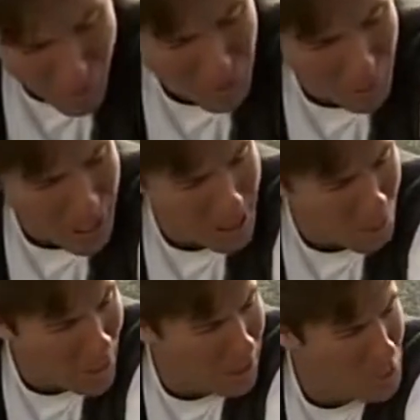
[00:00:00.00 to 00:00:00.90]
If only we
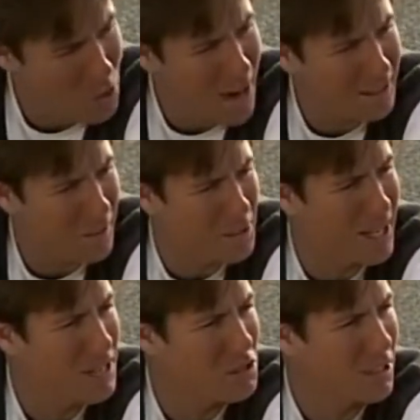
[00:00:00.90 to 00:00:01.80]
had a way to attract their
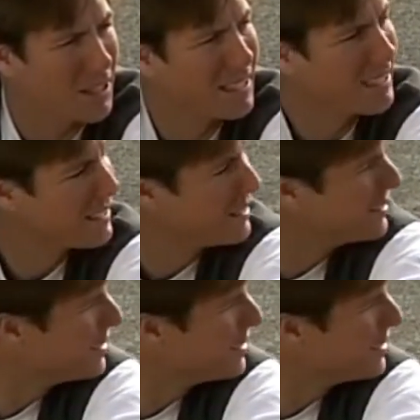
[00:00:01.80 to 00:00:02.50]
attention.